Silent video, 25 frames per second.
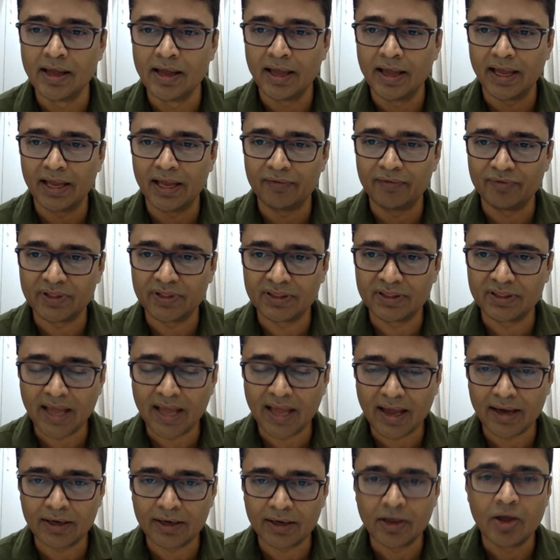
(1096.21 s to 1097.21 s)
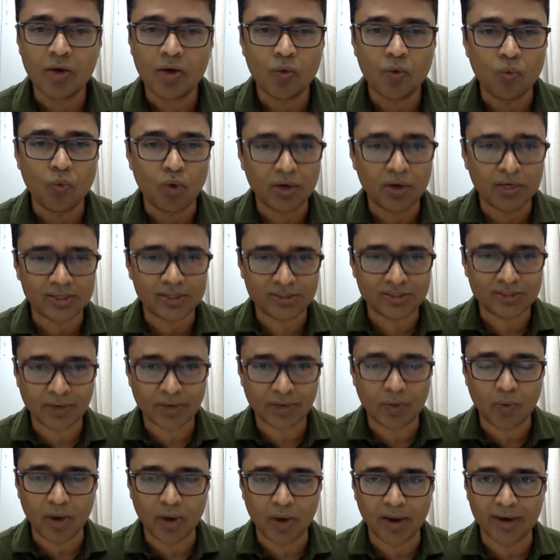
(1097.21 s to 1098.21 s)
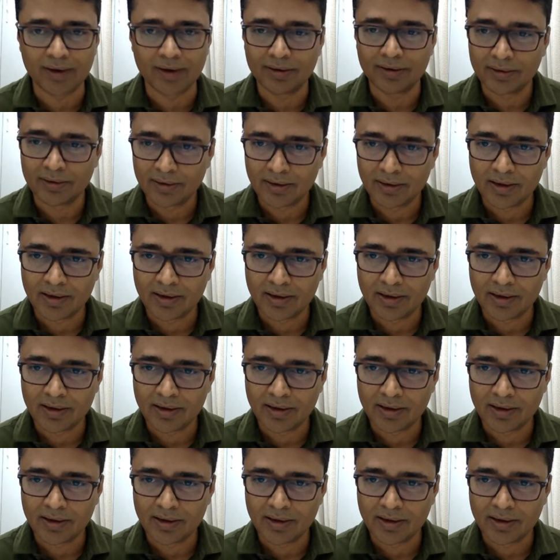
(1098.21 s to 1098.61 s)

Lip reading: And with that, what is required